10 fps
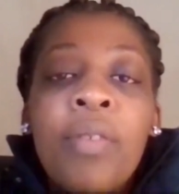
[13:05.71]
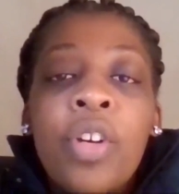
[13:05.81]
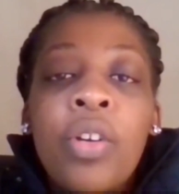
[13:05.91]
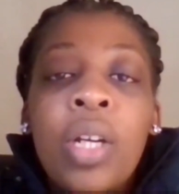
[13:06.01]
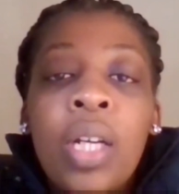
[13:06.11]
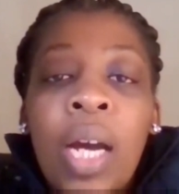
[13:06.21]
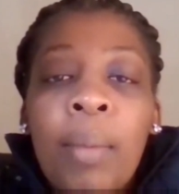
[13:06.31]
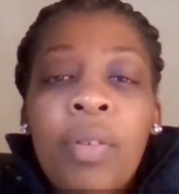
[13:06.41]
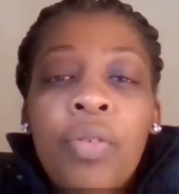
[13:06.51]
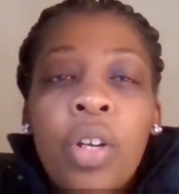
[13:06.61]

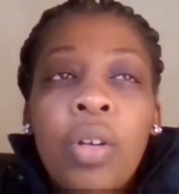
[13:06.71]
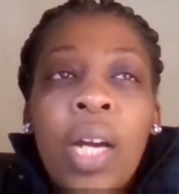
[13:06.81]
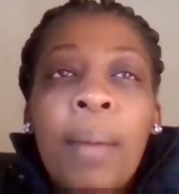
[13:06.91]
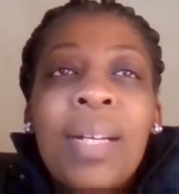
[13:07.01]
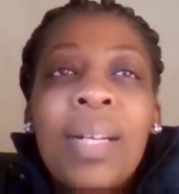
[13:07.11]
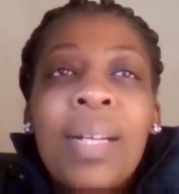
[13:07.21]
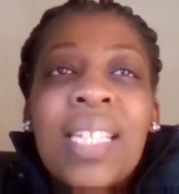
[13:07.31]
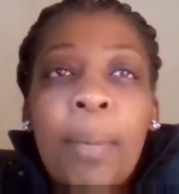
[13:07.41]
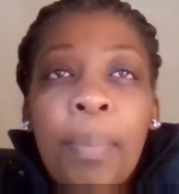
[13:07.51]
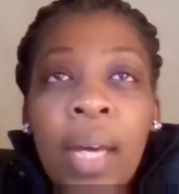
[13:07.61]
a
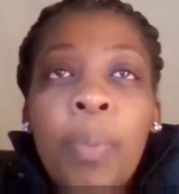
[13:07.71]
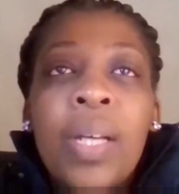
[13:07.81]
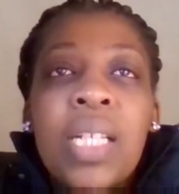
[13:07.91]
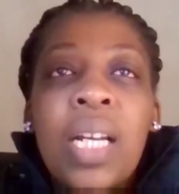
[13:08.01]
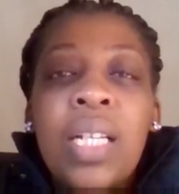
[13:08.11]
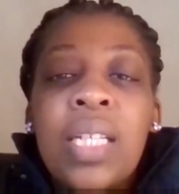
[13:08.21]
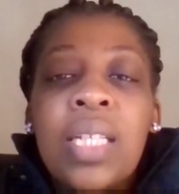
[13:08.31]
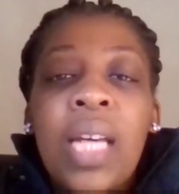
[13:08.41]
type A personality.